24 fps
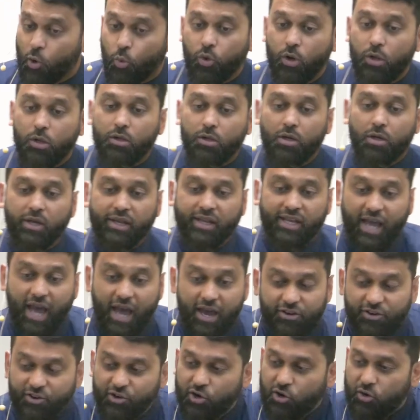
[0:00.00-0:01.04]
will
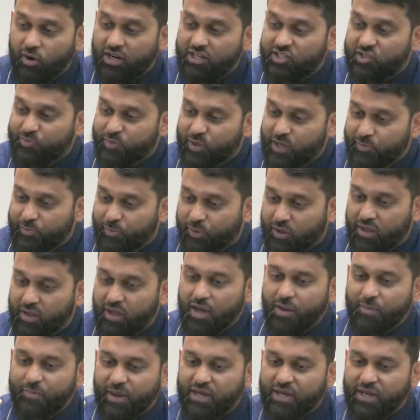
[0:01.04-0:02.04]
categorize people